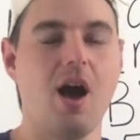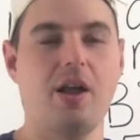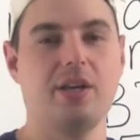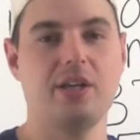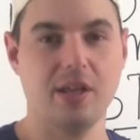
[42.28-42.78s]

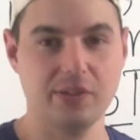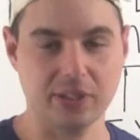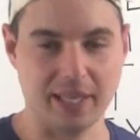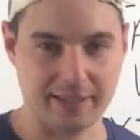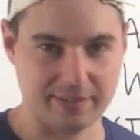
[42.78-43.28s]
on
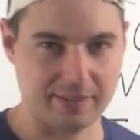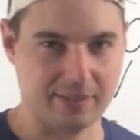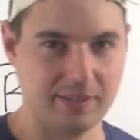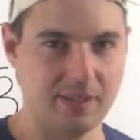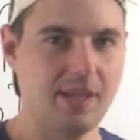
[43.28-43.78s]
another
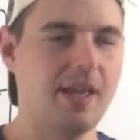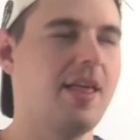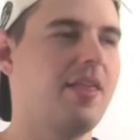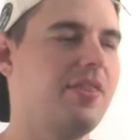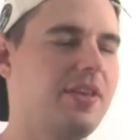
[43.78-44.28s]
lesson.
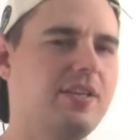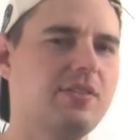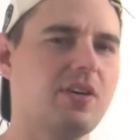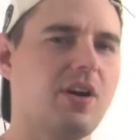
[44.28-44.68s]
These